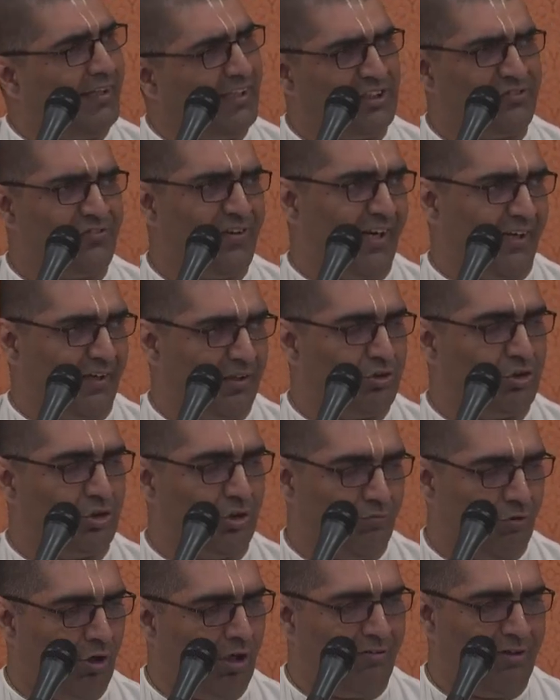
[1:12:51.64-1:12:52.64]
That's fine.
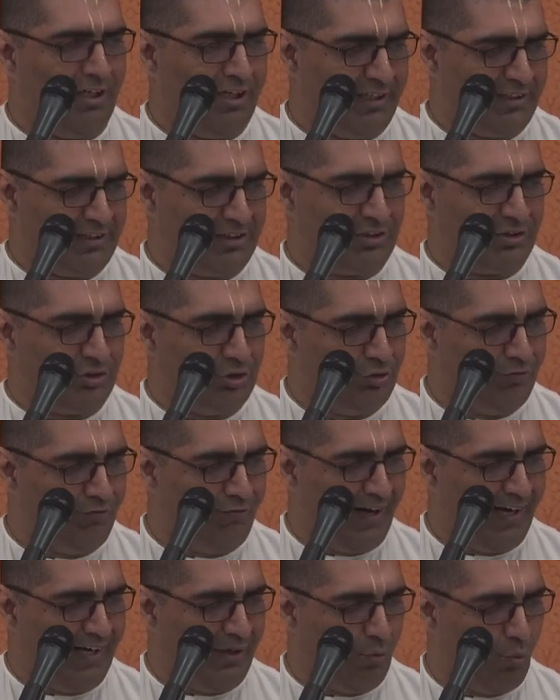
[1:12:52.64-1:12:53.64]
So whatever it is, you
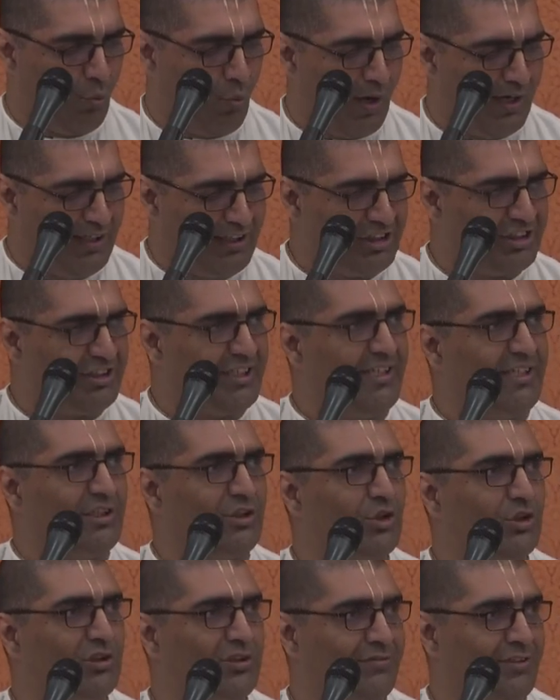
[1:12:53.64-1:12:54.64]
find one steady
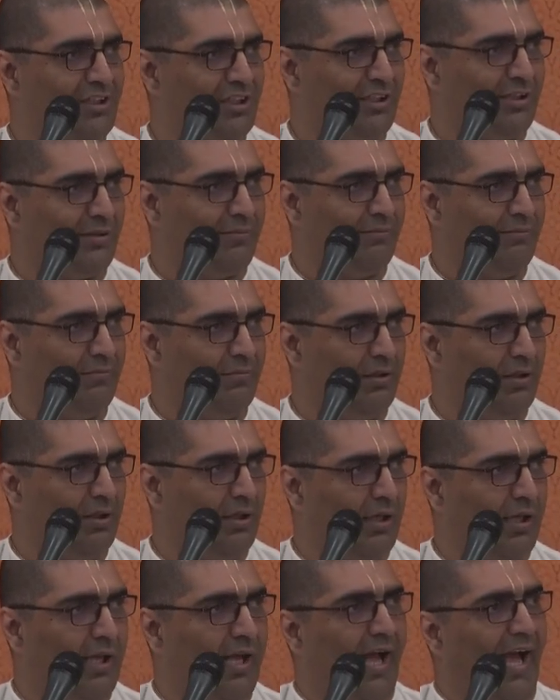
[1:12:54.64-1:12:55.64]
source of income
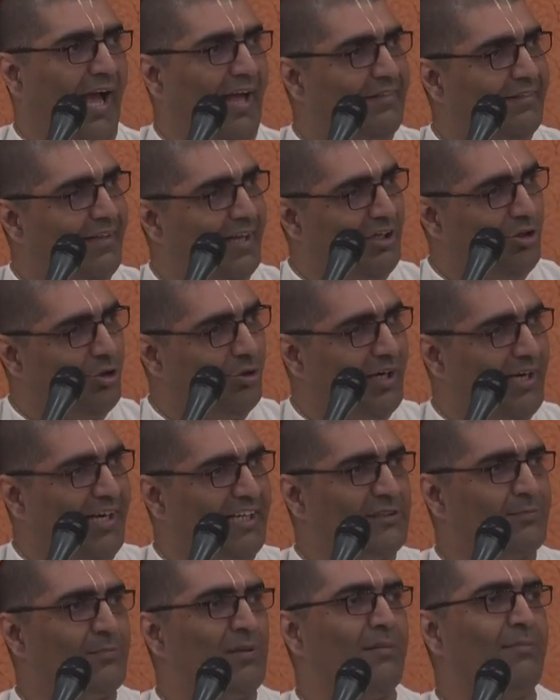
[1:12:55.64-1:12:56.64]
and then you can
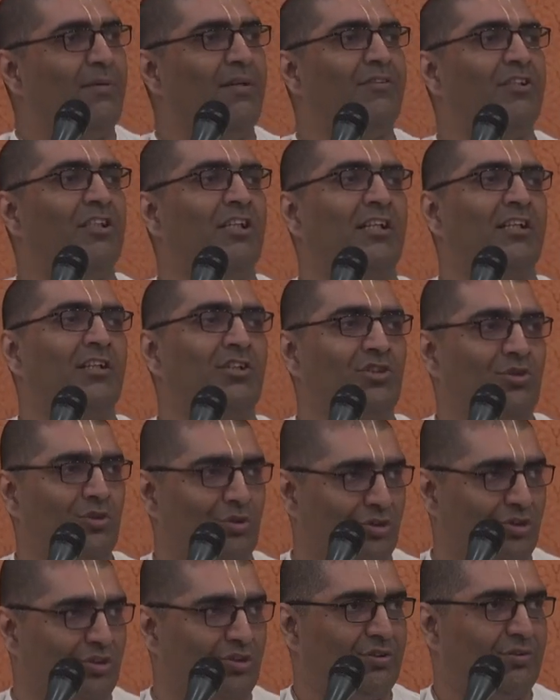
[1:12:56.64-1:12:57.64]
experiment with another
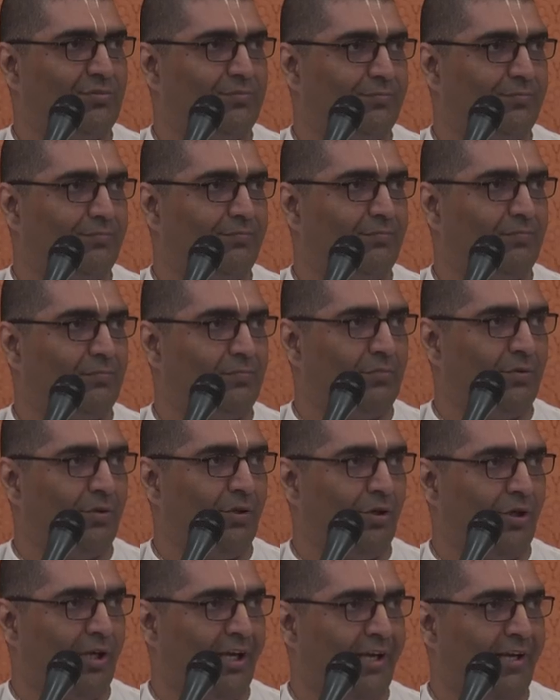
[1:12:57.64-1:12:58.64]
source.
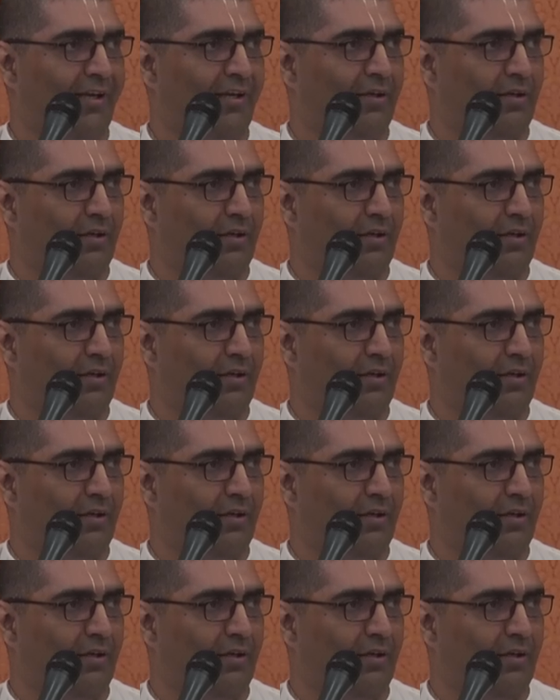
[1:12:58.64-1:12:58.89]
Okay.